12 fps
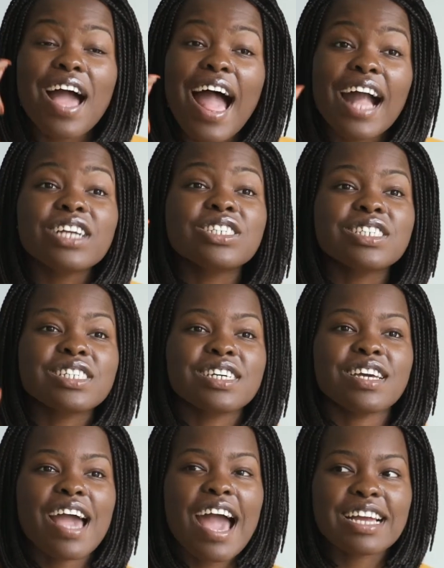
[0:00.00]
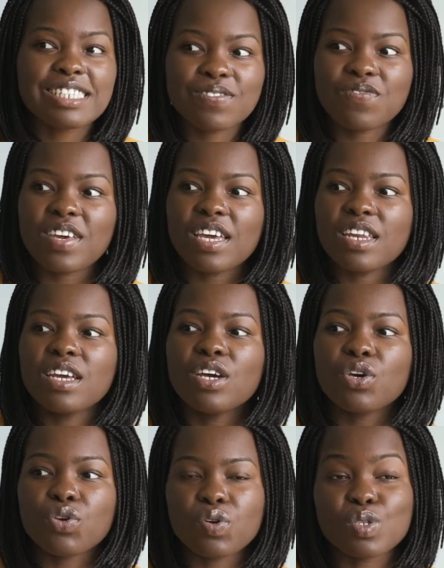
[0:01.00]
actually activate
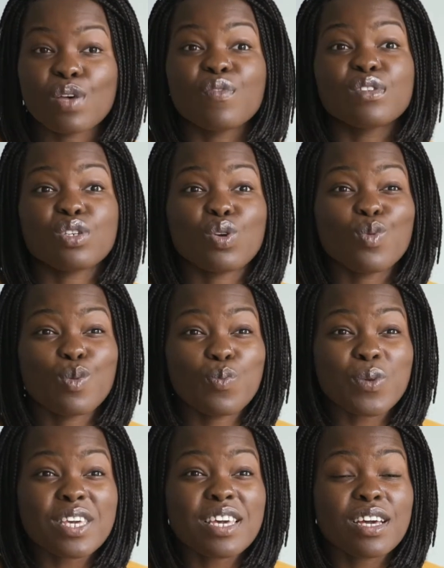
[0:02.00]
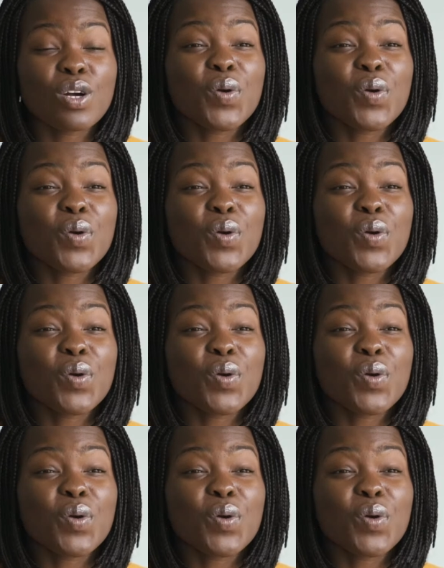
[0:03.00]
yourself as a human being.